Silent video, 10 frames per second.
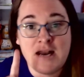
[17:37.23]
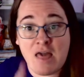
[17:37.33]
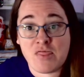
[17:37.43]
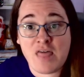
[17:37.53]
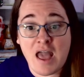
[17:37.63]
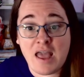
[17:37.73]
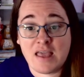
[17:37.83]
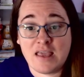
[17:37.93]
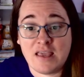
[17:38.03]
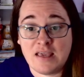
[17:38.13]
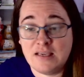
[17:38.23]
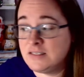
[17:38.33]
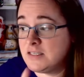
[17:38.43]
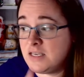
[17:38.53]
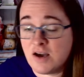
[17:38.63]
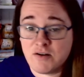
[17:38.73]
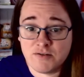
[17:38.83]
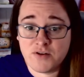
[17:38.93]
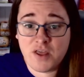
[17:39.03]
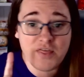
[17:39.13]
Now that is the
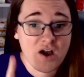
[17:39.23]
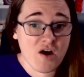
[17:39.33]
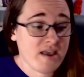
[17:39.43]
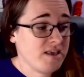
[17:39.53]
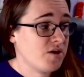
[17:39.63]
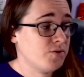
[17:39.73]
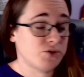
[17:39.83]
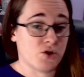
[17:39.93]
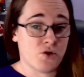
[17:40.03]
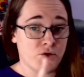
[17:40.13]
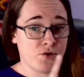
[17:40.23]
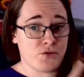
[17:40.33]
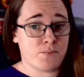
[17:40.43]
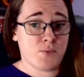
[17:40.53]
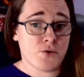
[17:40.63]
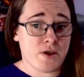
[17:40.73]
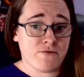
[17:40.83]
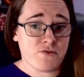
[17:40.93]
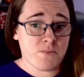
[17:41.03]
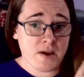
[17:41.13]
yarn that I used on the border
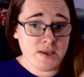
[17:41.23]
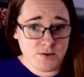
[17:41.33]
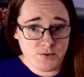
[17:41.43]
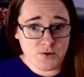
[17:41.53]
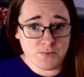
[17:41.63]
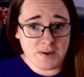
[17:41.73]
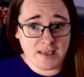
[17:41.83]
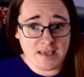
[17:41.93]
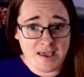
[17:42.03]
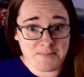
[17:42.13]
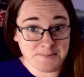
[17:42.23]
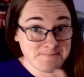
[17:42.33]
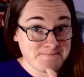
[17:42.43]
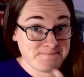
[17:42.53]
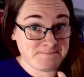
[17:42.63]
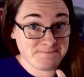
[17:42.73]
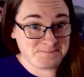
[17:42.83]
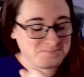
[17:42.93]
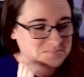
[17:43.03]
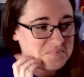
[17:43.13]
for my unicorn blanket.
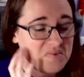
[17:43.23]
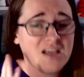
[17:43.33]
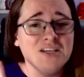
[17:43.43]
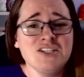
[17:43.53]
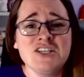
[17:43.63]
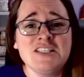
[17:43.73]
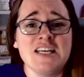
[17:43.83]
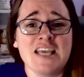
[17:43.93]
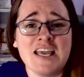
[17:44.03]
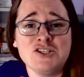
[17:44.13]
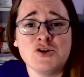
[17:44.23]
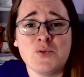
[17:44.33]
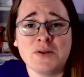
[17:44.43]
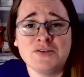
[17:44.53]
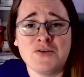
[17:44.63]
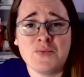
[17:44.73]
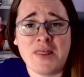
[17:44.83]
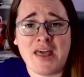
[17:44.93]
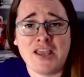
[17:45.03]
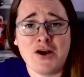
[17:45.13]
And just in case you're wondering where
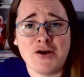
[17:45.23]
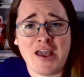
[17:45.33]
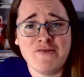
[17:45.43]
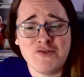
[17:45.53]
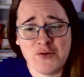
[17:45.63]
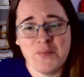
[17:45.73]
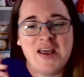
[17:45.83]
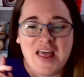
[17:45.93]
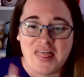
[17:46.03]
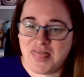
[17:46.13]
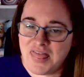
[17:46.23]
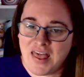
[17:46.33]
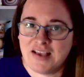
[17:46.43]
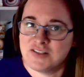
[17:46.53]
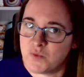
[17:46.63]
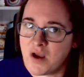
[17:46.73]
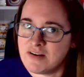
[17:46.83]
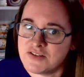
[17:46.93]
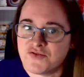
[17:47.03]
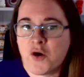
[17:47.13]
that yarn came from, that's where
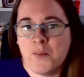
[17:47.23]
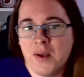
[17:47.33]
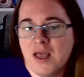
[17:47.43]
it's from.